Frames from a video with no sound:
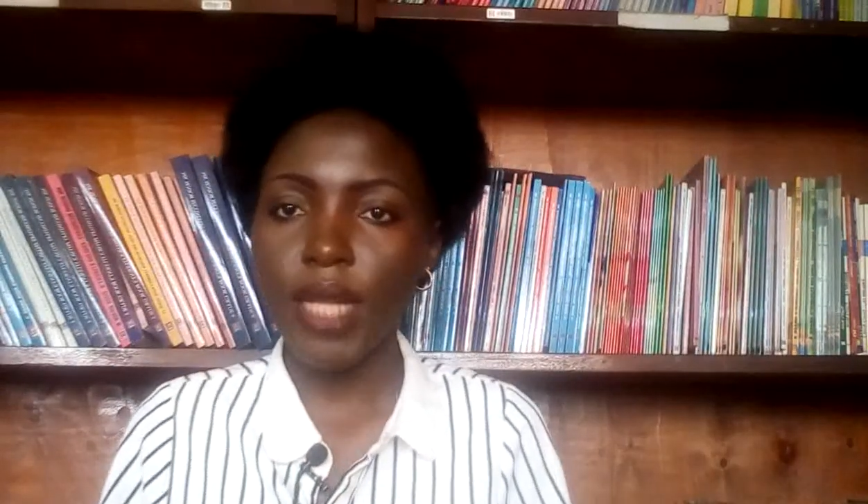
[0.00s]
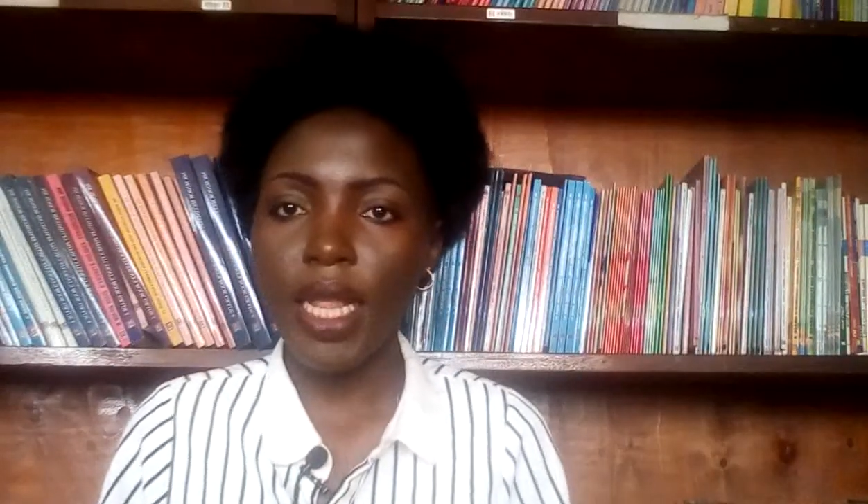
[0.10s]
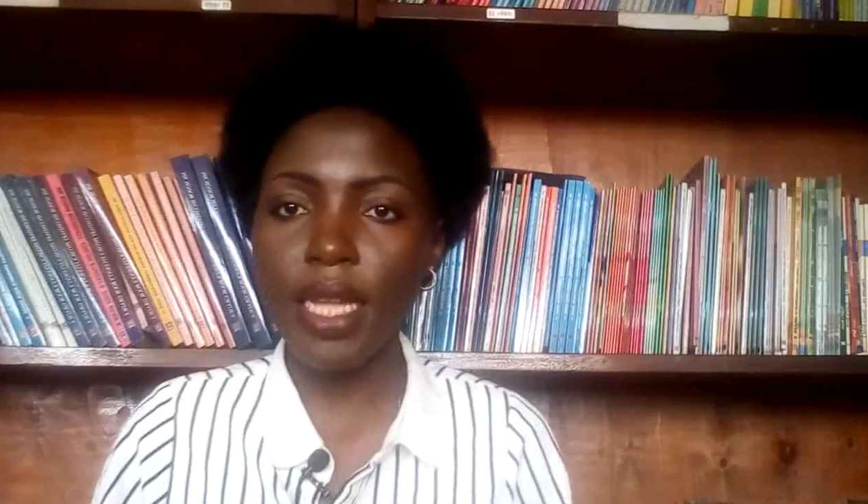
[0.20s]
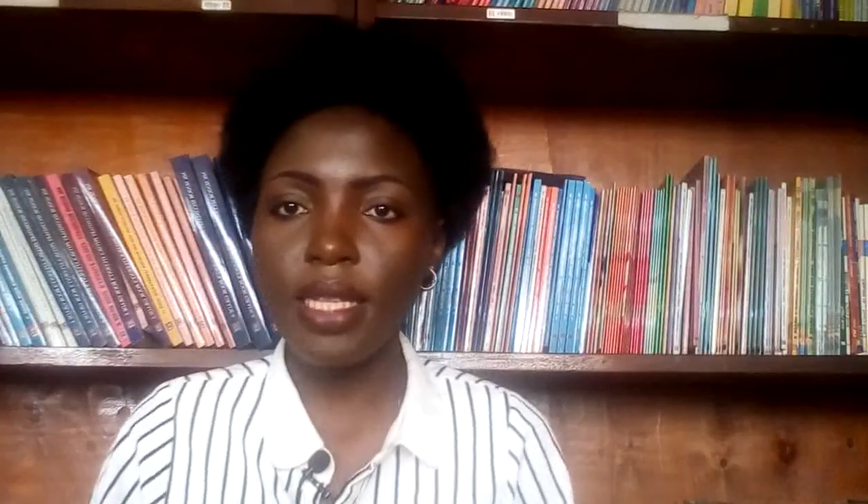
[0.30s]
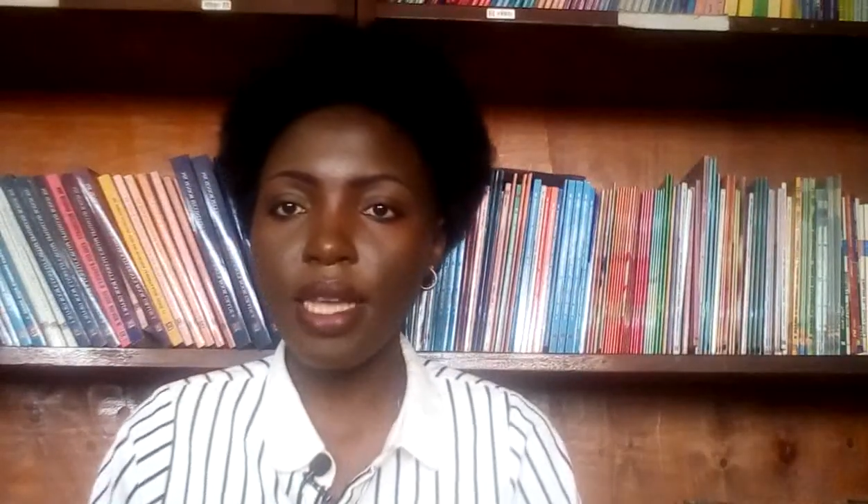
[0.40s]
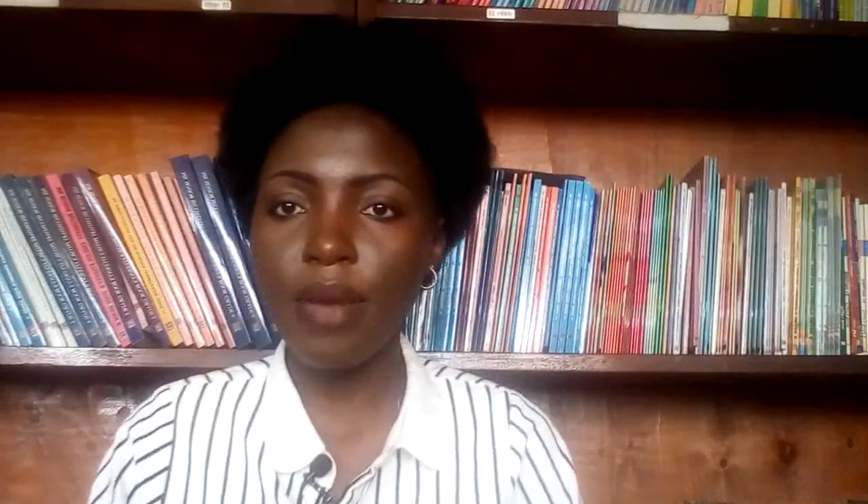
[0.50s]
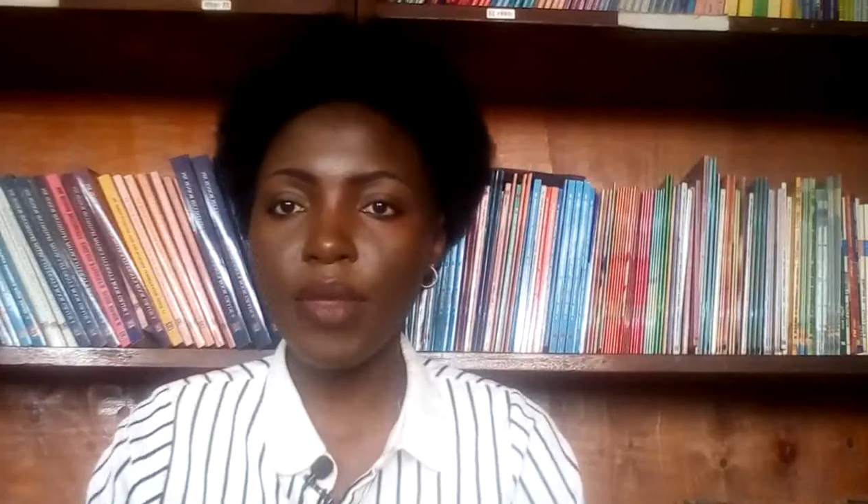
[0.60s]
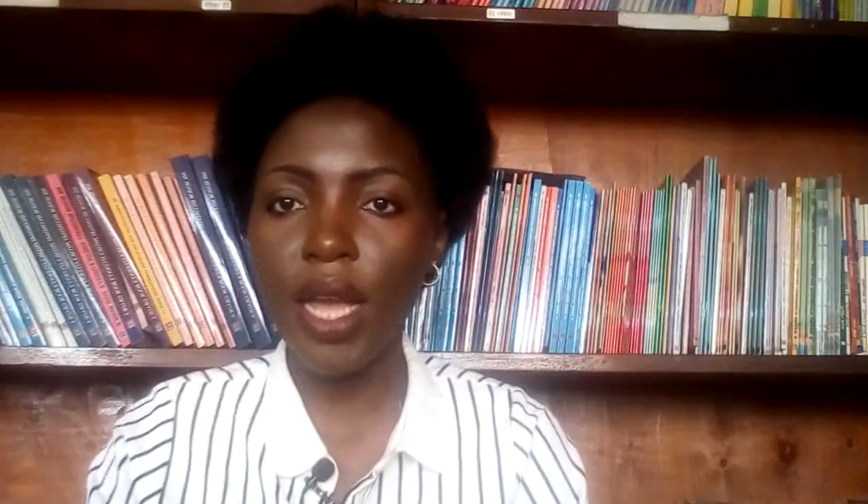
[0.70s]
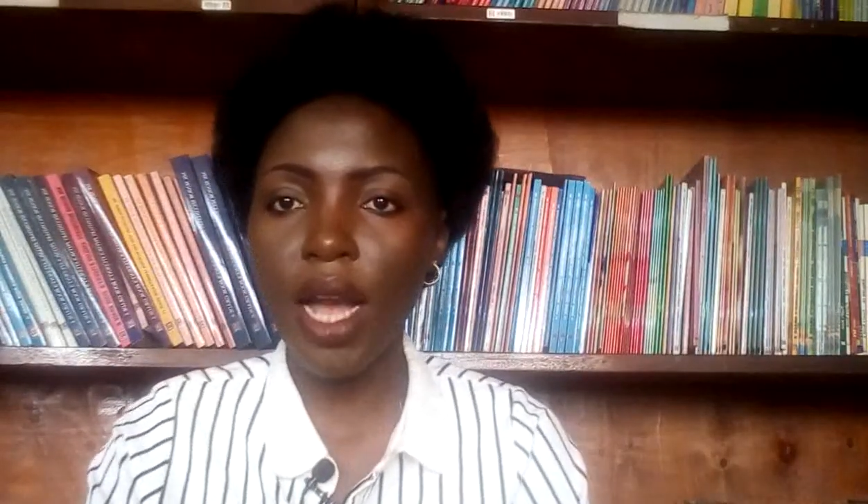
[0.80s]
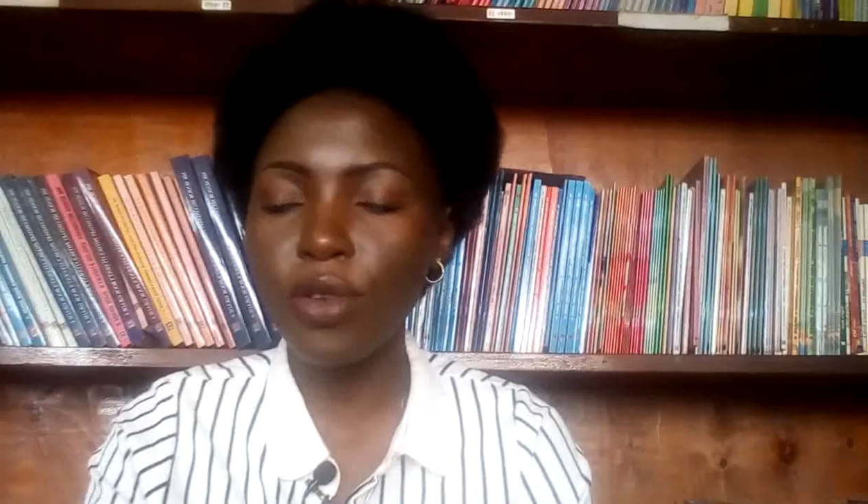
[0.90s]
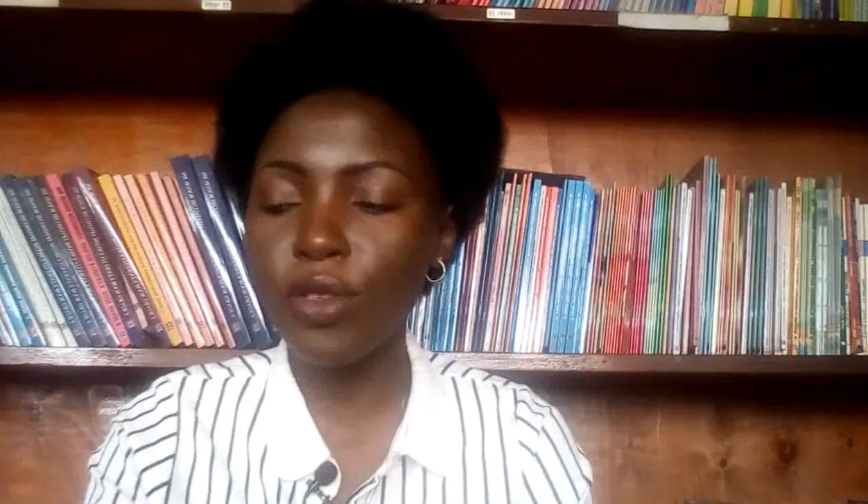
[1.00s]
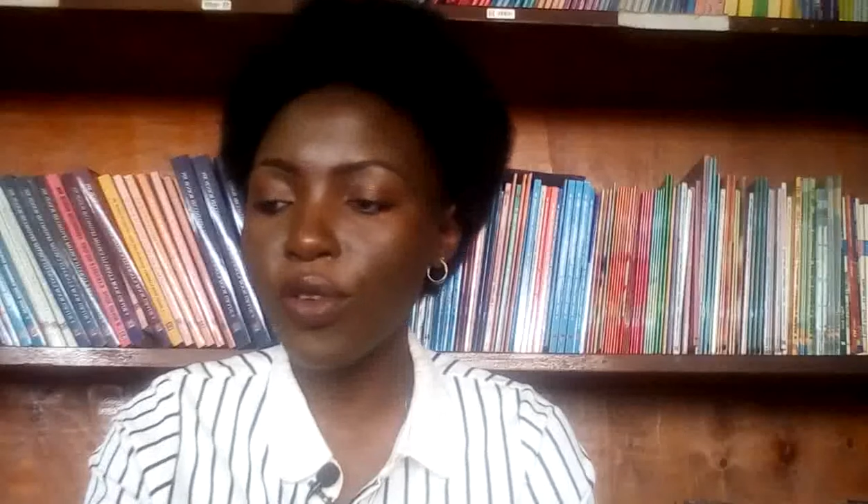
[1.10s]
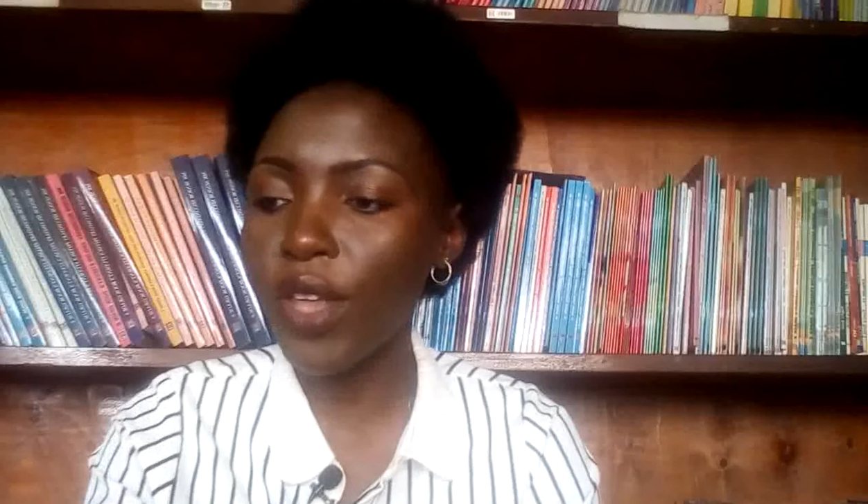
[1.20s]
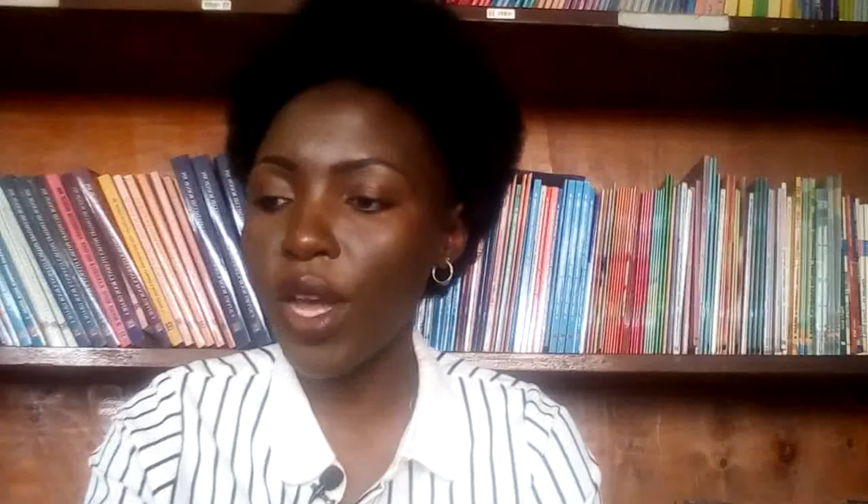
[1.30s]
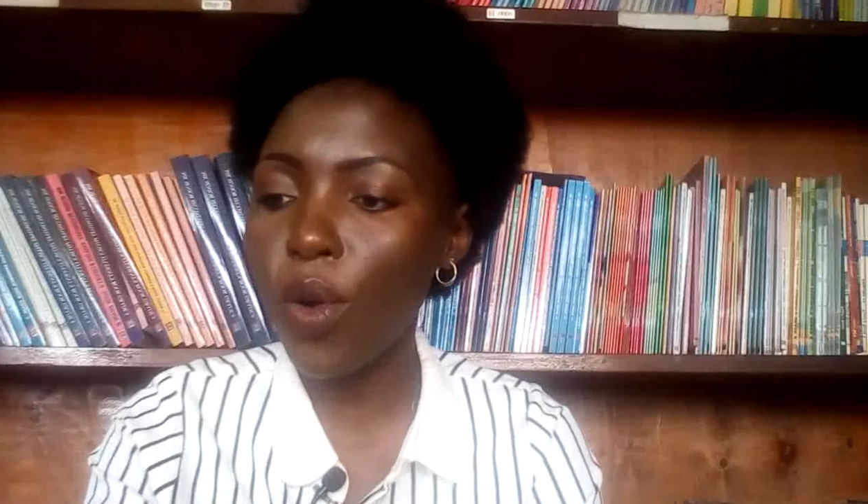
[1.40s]
learn something out
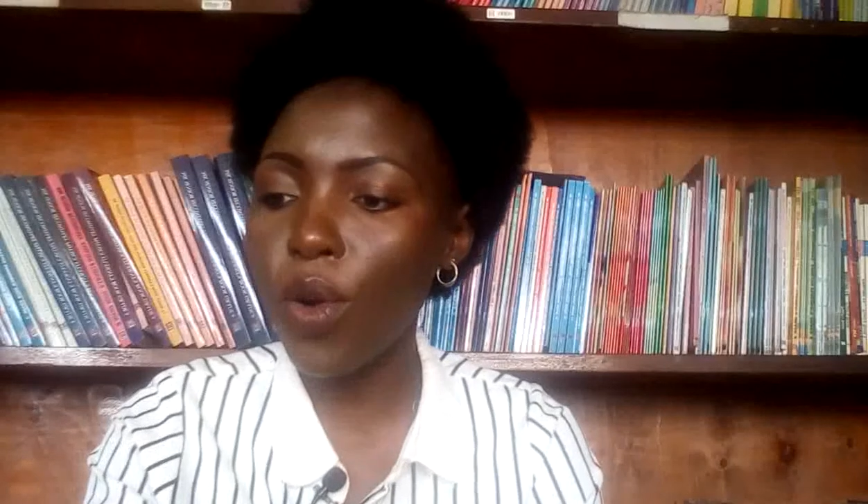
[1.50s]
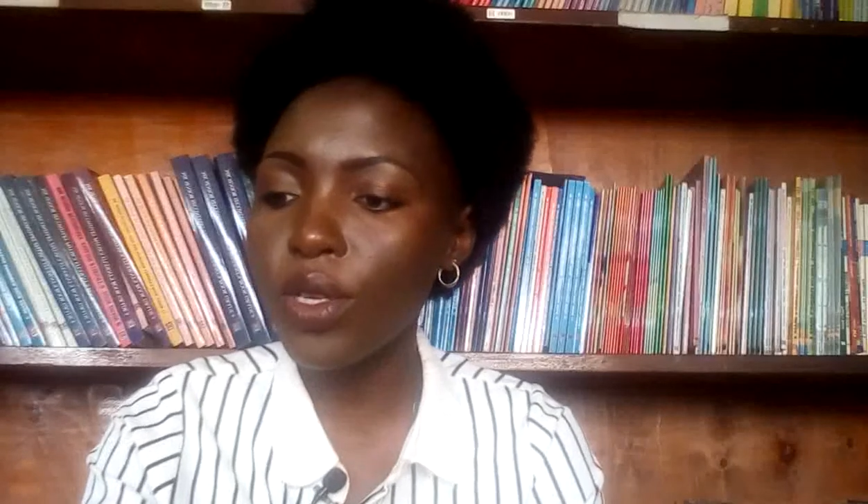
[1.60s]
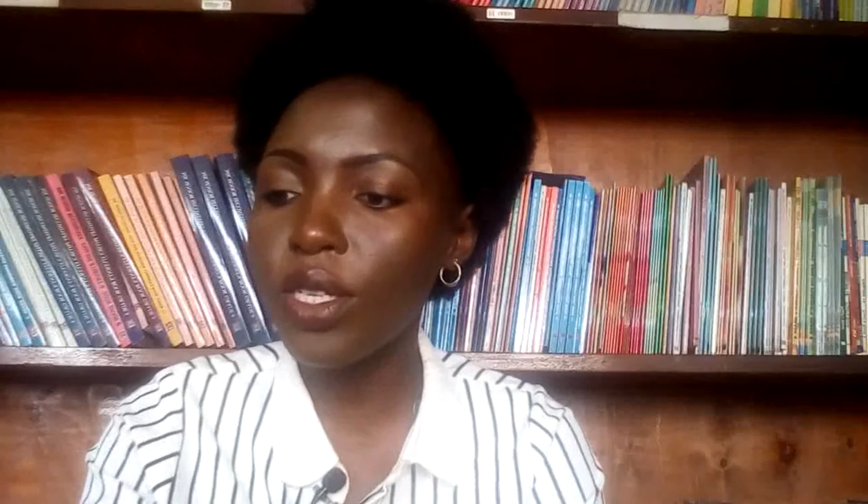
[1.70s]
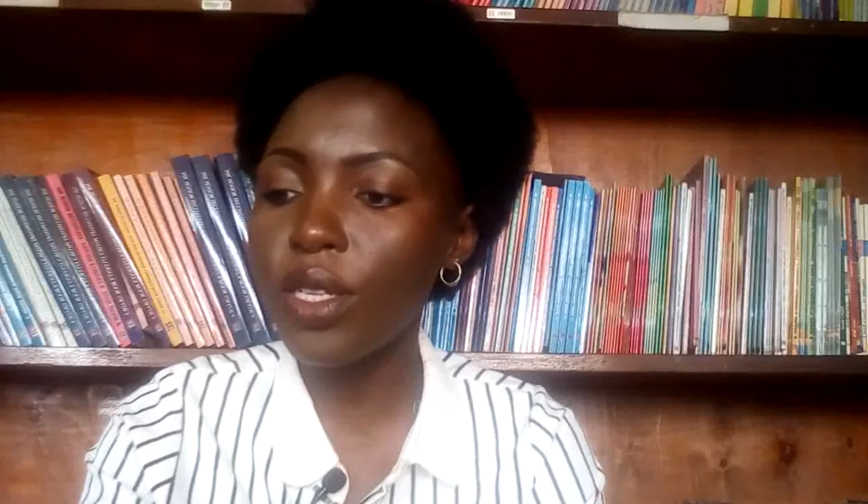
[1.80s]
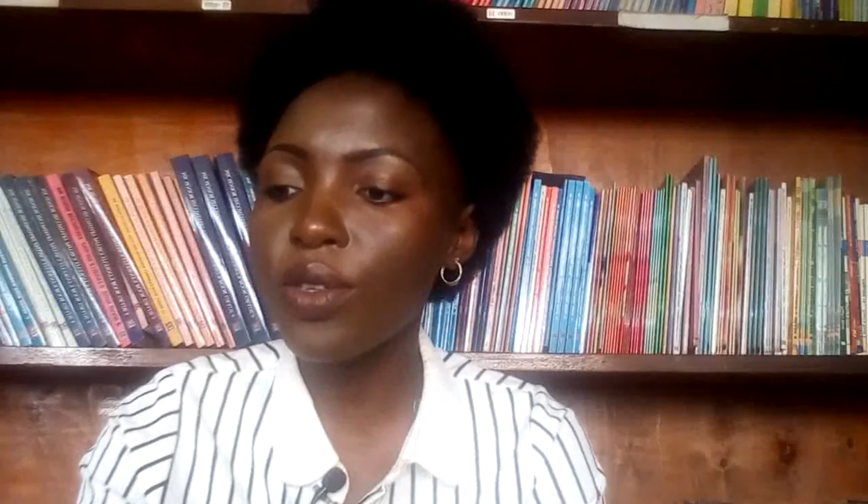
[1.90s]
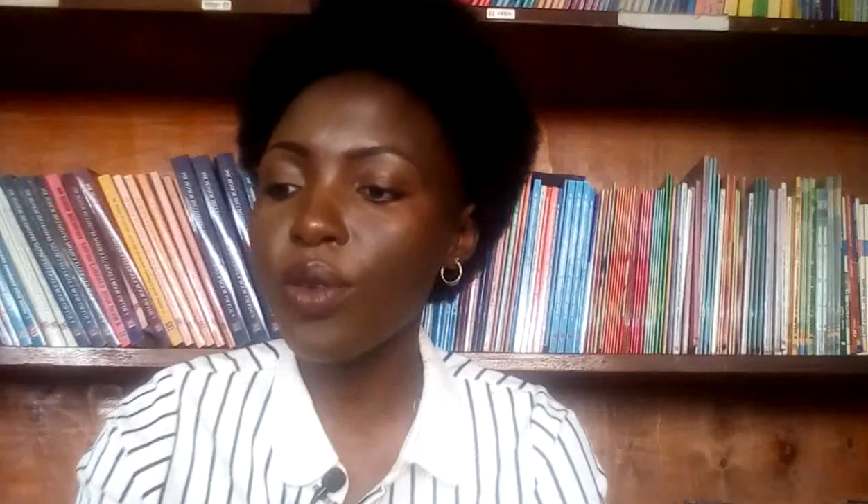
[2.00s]
of their content.